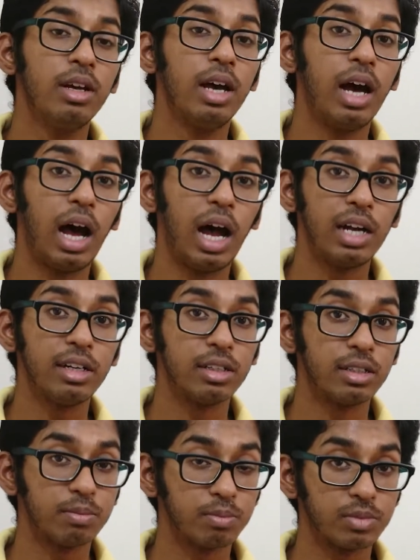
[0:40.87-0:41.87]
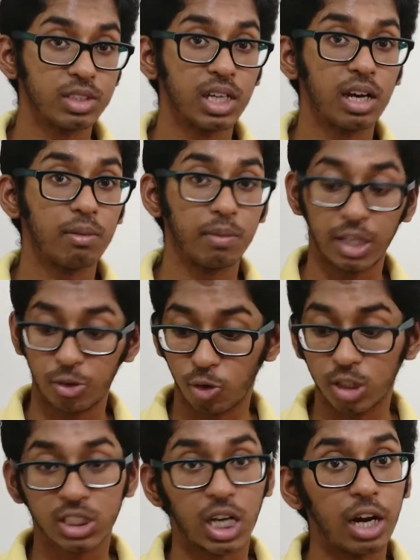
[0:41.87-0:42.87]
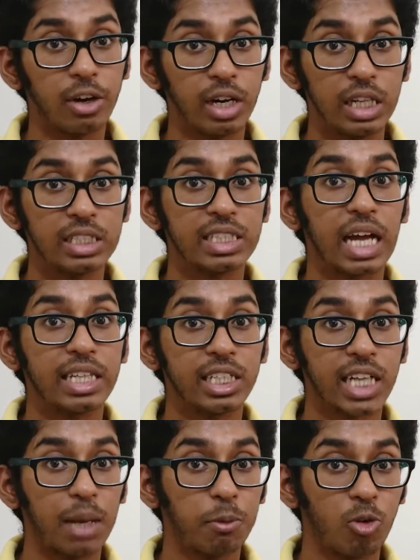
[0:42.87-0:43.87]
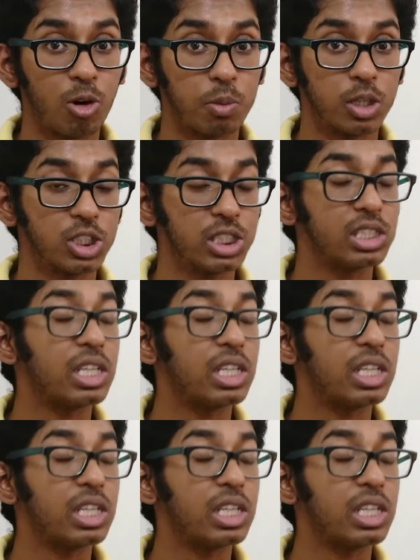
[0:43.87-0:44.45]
and yeah, it was unreleased at the time of my purchase.